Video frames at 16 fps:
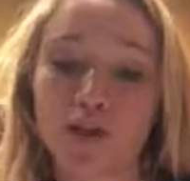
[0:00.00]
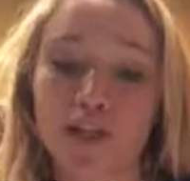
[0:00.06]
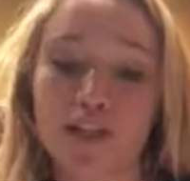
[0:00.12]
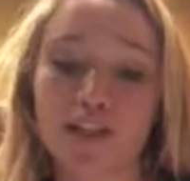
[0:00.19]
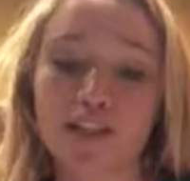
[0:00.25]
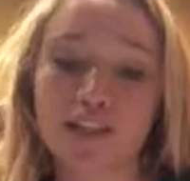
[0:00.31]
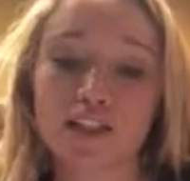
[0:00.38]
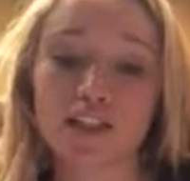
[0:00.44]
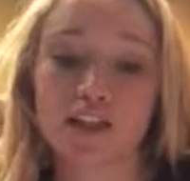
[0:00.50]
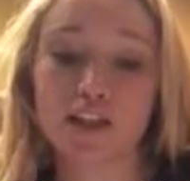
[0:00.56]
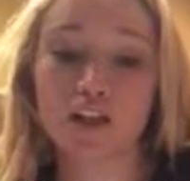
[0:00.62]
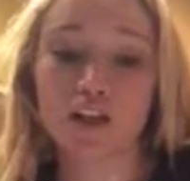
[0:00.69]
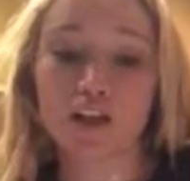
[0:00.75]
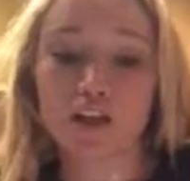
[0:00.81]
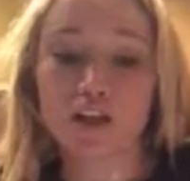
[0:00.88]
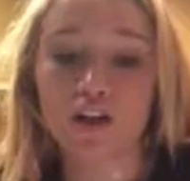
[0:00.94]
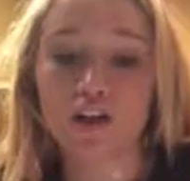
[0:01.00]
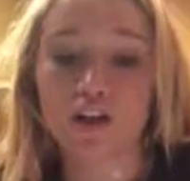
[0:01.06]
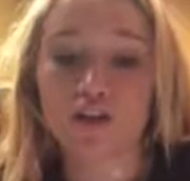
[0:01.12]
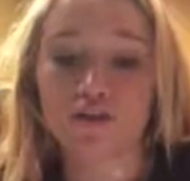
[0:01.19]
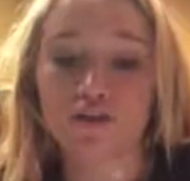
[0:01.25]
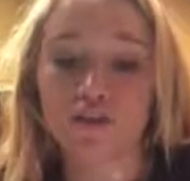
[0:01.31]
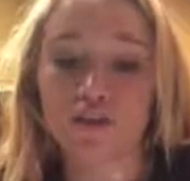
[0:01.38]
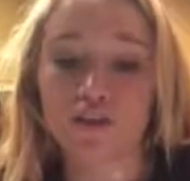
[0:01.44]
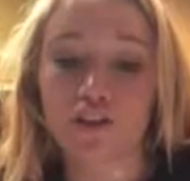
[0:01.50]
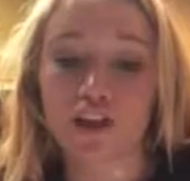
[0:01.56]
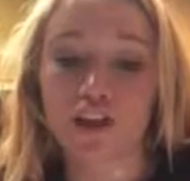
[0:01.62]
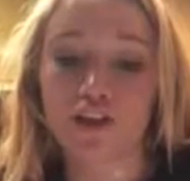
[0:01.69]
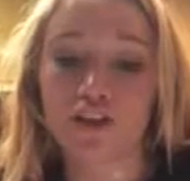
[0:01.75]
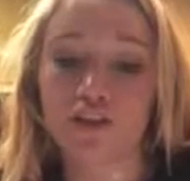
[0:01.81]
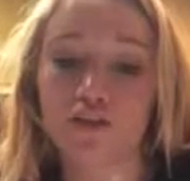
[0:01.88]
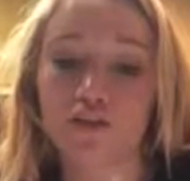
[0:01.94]
Race for
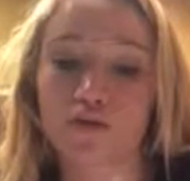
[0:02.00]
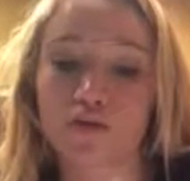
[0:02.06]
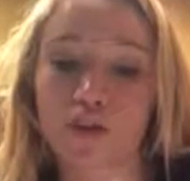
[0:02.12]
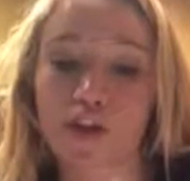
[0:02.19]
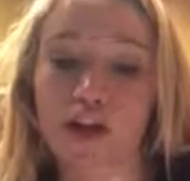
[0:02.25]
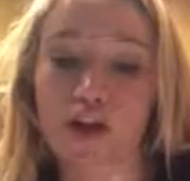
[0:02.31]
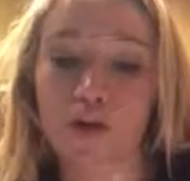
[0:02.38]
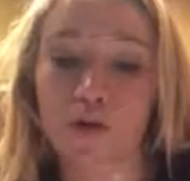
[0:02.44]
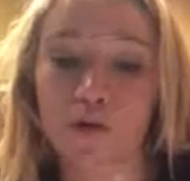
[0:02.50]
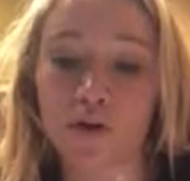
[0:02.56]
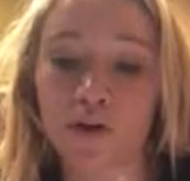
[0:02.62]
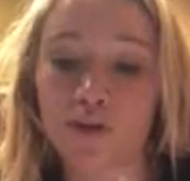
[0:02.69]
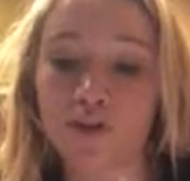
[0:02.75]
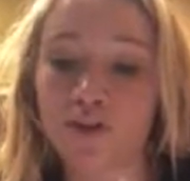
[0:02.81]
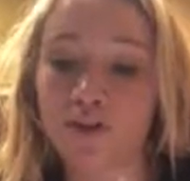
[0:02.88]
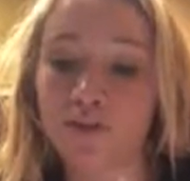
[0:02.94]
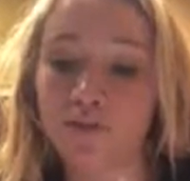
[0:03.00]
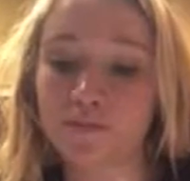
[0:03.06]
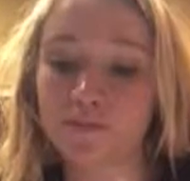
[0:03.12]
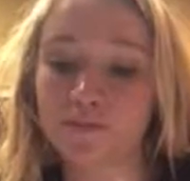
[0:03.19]
like 3 hours.